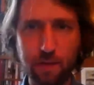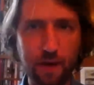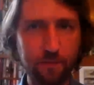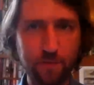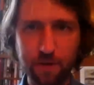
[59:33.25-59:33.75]

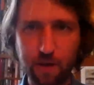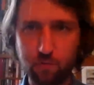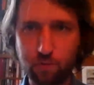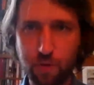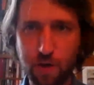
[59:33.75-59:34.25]
I think that
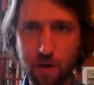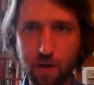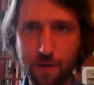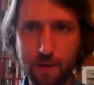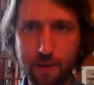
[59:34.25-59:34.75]
would be
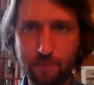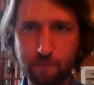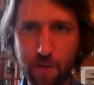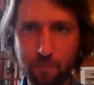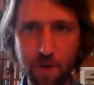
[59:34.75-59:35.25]

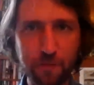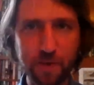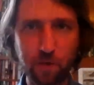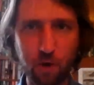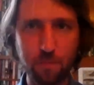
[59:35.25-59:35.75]
a
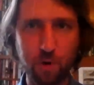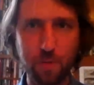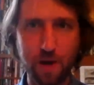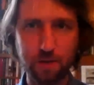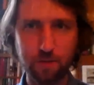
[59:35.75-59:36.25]
perfect
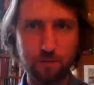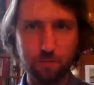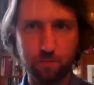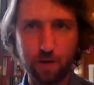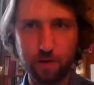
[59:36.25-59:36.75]
compromise.
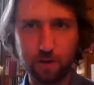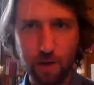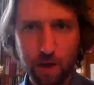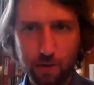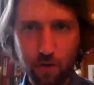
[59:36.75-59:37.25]
Well,
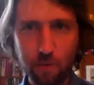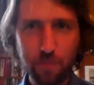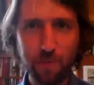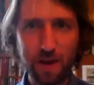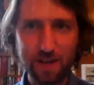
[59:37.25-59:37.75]

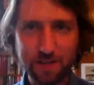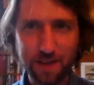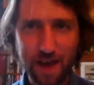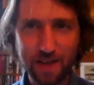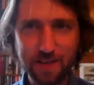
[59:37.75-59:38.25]
compromise,
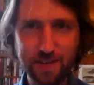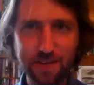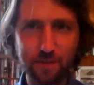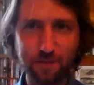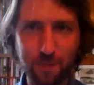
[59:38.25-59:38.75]
the
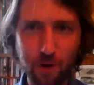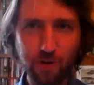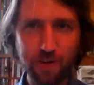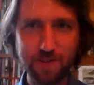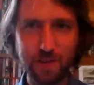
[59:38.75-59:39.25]
essence of
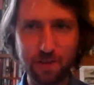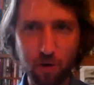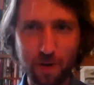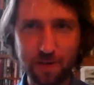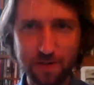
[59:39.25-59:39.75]
democracy.
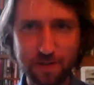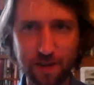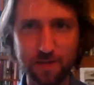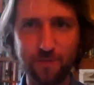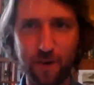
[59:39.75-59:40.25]
Nobody is
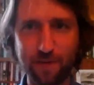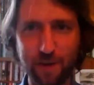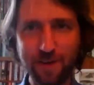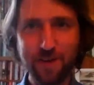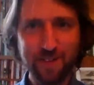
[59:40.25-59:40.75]
satisfied,
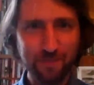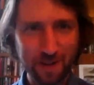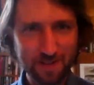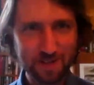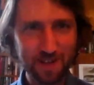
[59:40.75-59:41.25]
yeah.
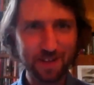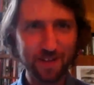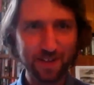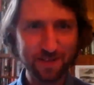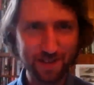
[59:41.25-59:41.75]
But still,
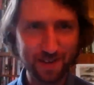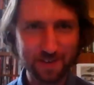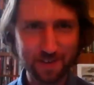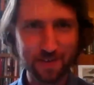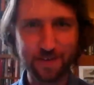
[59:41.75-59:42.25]
it
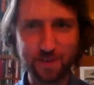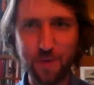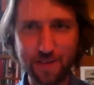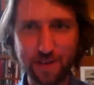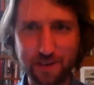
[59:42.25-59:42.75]
is
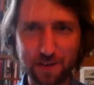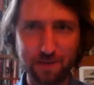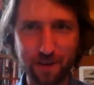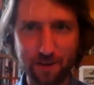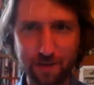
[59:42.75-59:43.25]
better than
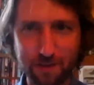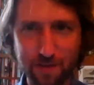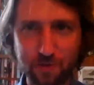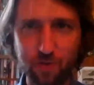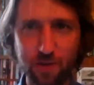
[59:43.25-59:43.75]
the
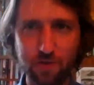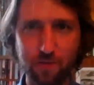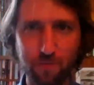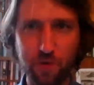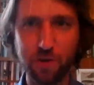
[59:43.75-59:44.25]

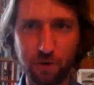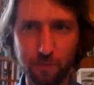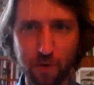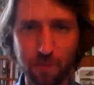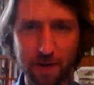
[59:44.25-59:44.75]
situation
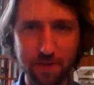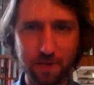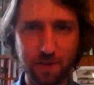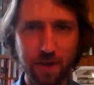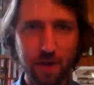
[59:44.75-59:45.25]

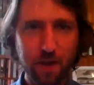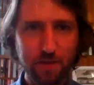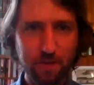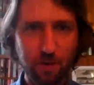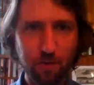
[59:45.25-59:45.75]
pre-compromise.
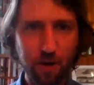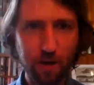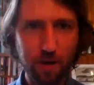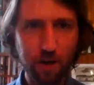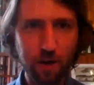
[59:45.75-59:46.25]
So
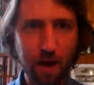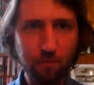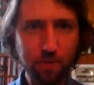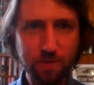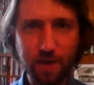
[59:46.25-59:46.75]
I
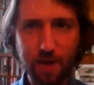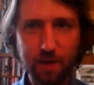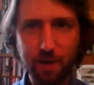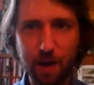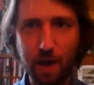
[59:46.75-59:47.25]
would
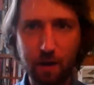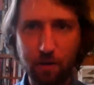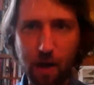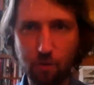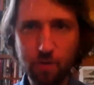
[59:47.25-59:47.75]
say
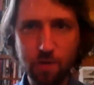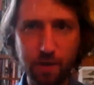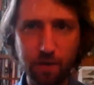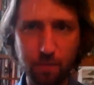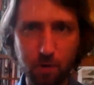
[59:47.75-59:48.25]
I wouldn't
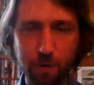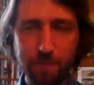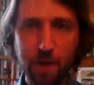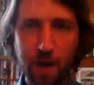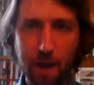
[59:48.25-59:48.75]
agree more,
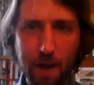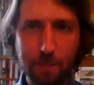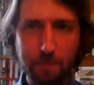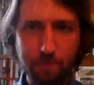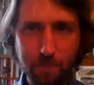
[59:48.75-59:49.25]

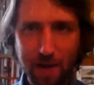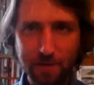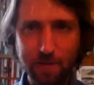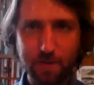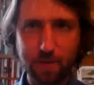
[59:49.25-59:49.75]

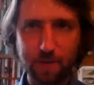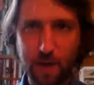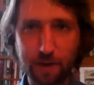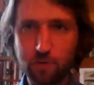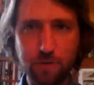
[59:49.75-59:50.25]
but
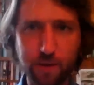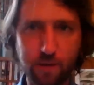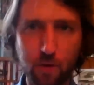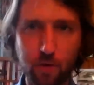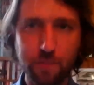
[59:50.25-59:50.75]
I couldn't agree
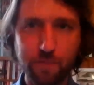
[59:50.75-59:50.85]
more.